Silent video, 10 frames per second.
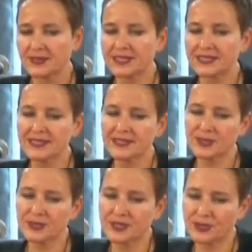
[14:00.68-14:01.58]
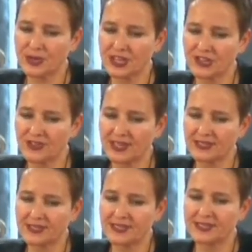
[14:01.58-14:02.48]
This leads to a situation that
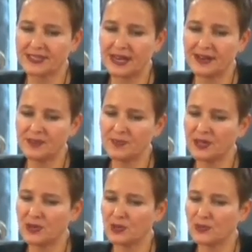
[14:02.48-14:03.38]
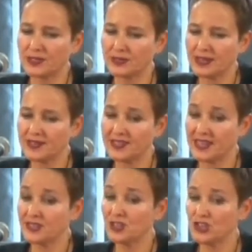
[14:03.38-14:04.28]
is desired by no one and
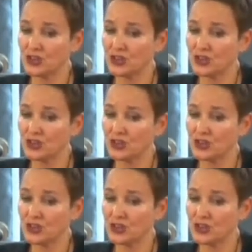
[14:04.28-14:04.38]
yet